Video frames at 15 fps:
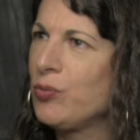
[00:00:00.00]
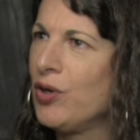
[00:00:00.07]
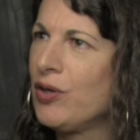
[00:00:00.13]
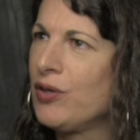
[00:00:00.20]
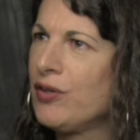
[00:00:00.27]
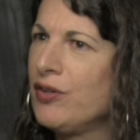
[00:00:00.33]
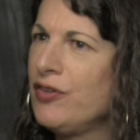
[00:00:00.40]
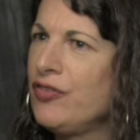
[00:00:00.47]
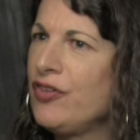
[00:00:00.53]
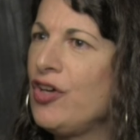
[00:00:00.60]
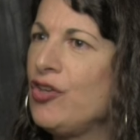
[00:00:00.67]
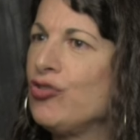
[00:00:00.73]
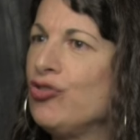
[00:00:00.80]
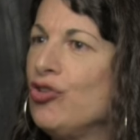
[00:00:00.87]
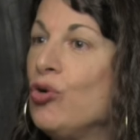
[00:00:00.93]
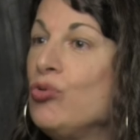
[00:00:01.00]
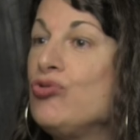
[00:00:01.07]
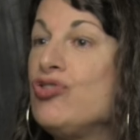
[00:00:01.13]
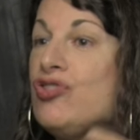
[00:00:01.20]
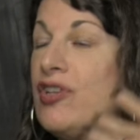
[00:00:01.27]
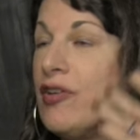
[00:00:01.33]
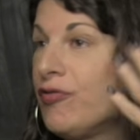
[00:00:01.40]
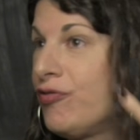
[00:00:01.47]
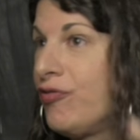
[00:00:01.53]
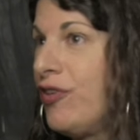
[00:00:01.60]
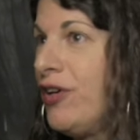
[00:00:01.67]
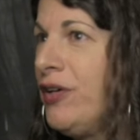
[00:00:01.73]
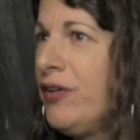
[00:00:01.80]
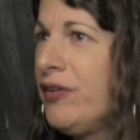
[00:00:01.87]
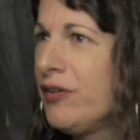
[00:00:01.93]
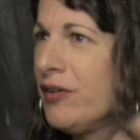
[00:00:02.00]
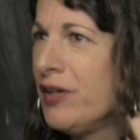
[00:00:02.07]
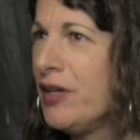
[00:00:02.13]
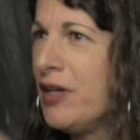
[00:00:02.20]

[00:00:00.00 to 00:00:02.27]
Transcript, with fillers: workers is no different